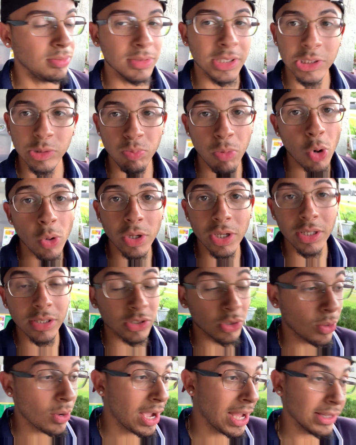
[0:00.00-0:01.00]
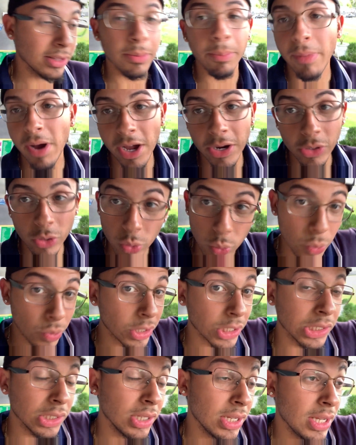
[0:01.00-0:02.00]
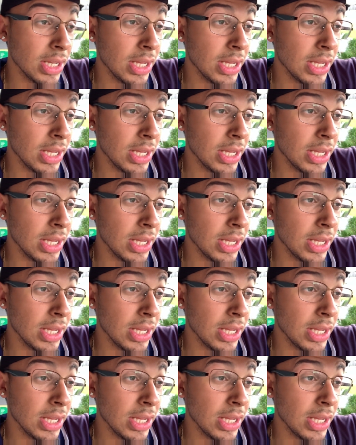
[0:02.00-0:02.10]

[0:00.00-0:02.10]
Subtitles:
It's broken, so I have to buy a new one.